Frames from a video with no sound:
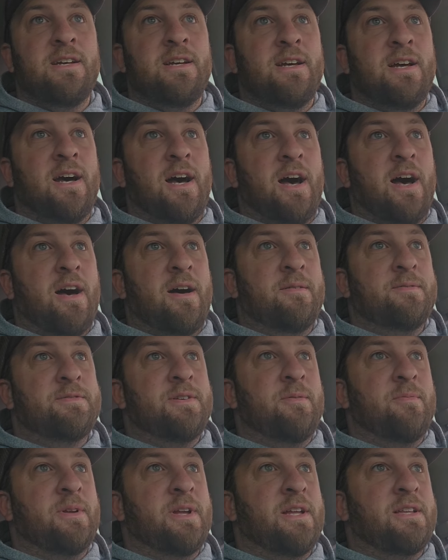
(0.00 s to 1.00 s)
So I'm
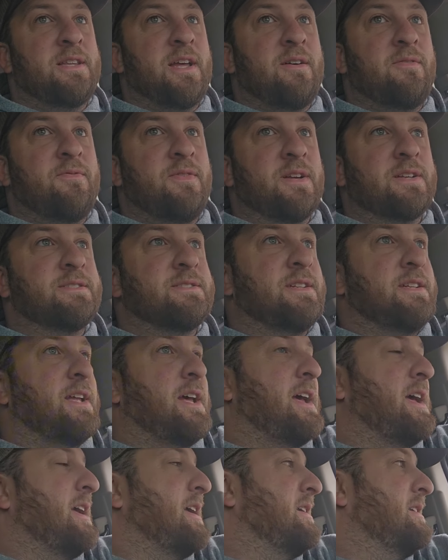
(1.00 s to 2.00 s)
gonna get that fixed
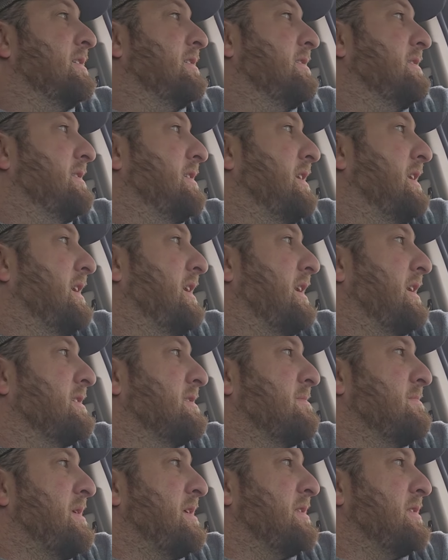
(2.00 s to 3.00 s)
today, and because
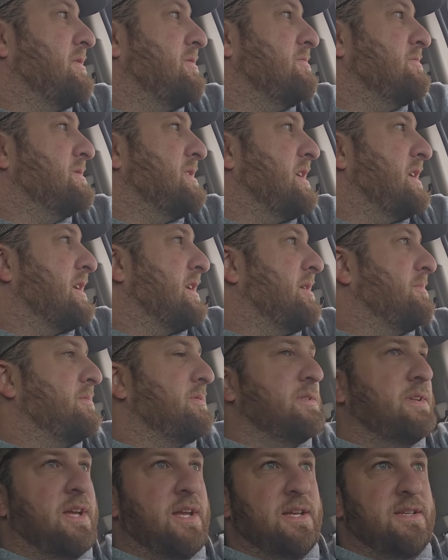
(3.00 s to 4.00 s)
I'm gonna have to use that a couple
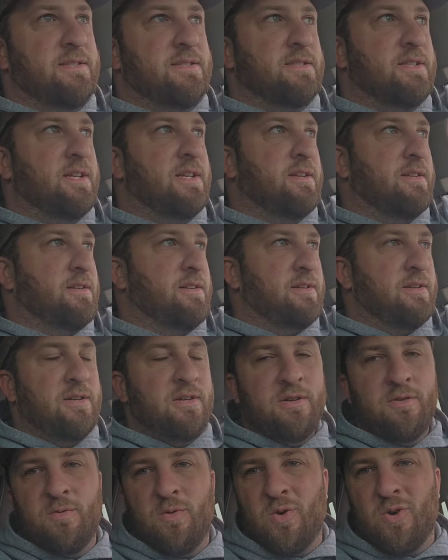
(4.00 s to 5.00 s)
days, and then
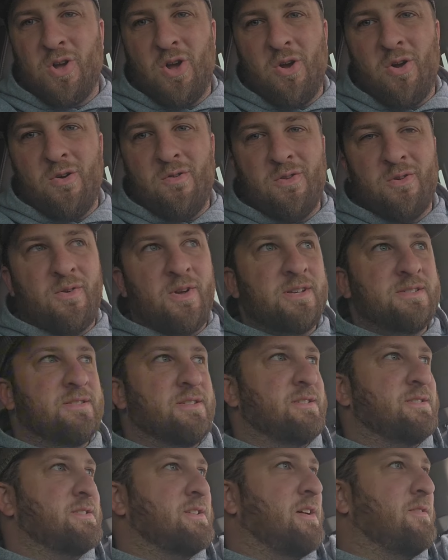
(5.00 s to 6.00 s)
we'll go over the rest of the
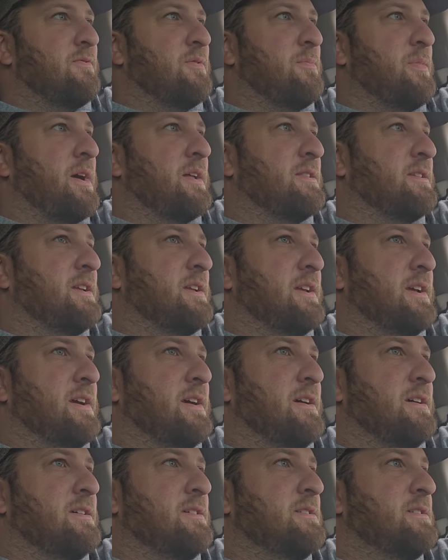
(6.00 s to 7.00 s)
stuff about the
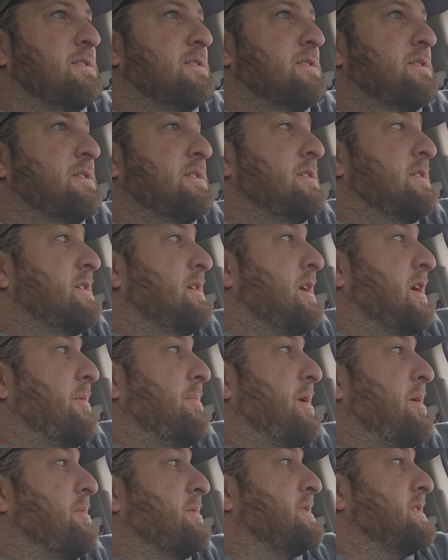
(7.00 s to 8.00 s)

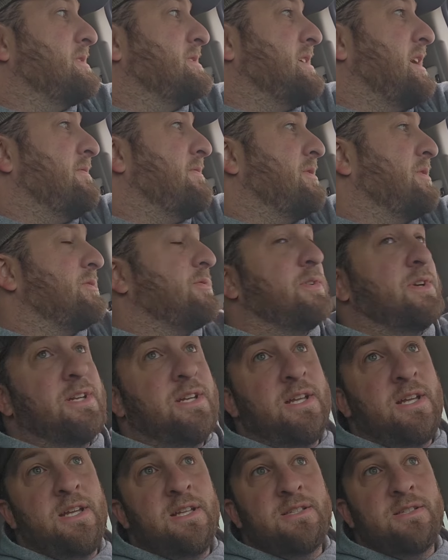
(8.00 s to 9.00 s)
about what the 7.3
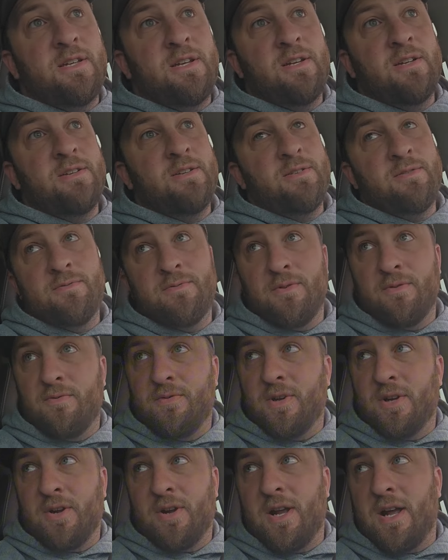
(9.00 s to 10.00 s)
needs. We
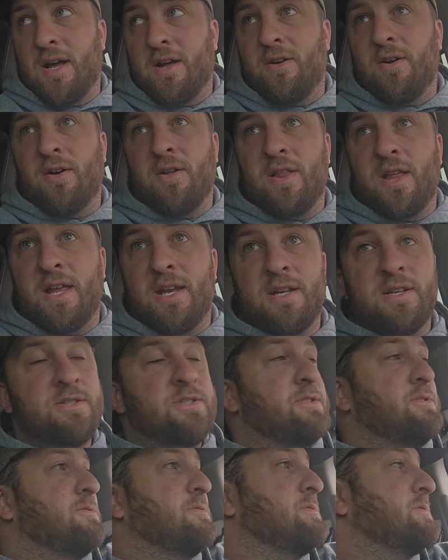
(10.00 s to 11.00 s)
figured out all that
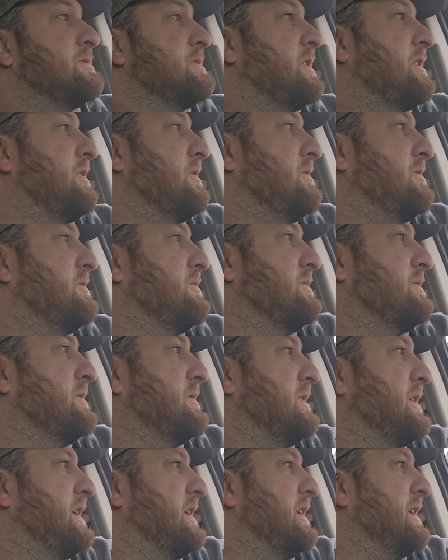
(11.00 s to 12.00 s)
issues, so
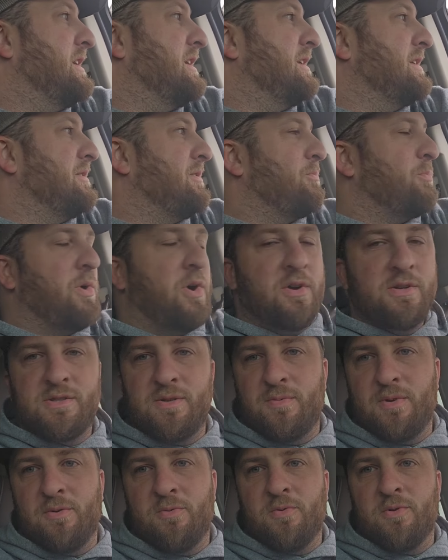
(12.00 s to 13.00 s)
parts have
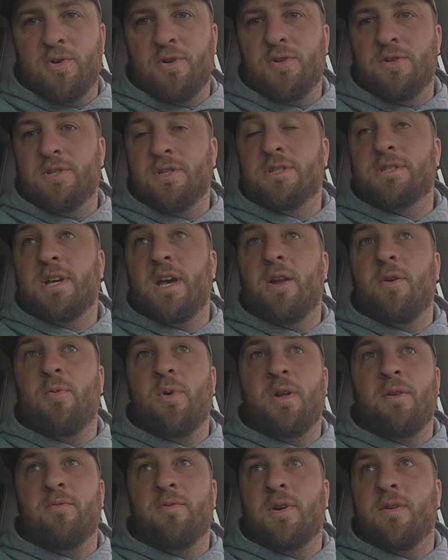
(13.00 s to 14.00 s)
been ordered, just kind of
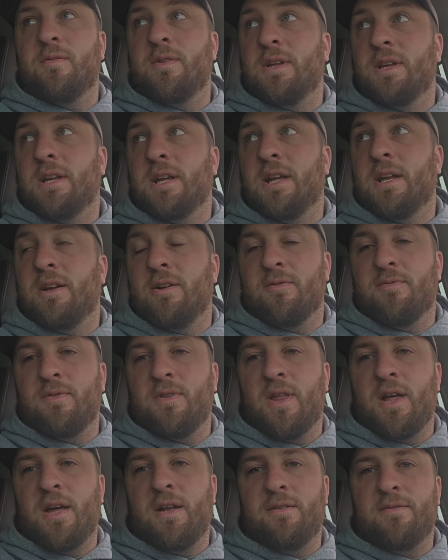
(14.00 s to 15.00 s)
waiting for everything to get here for
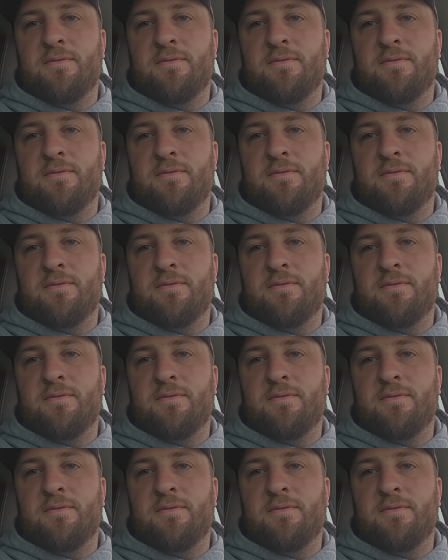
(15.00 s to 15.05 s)
that.